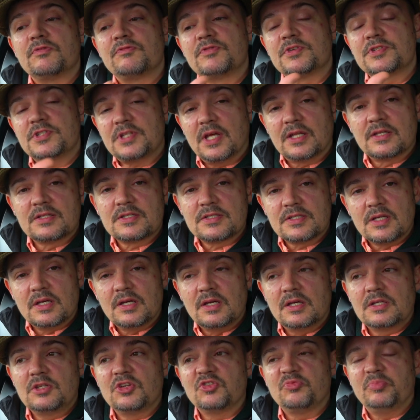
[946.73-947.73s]
of the centre
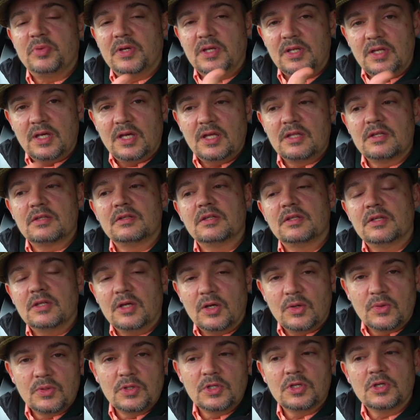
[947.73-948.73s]
and you've been in and they
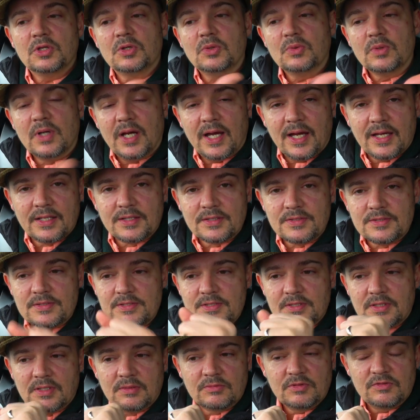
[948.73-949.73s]
know you
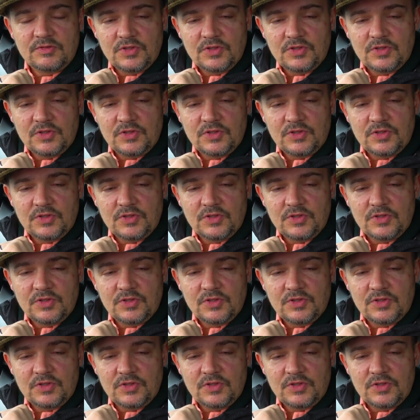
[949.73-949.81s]
and um,